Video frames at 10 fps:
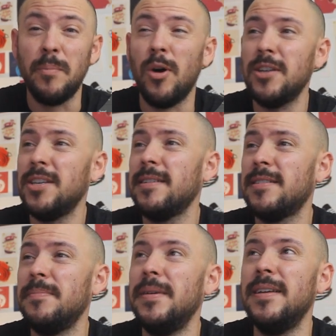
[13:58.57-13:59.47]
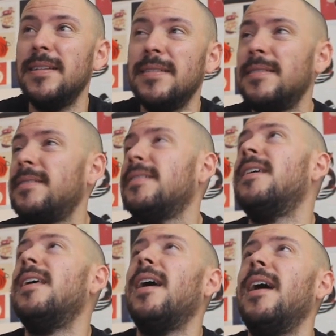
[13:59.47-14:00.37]
projects means
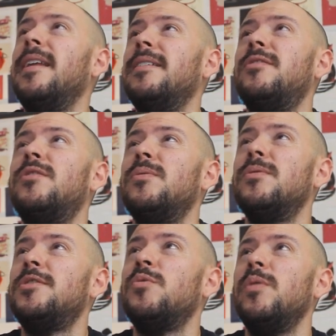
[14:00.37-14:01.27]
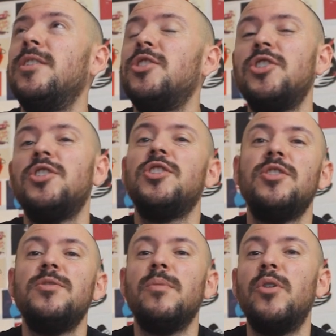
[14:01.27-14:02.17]
I need to
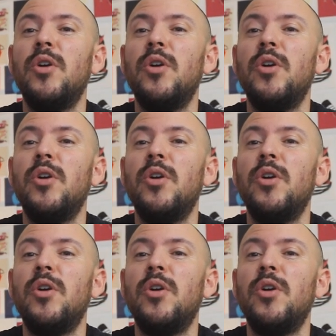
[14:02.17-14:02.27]
switch more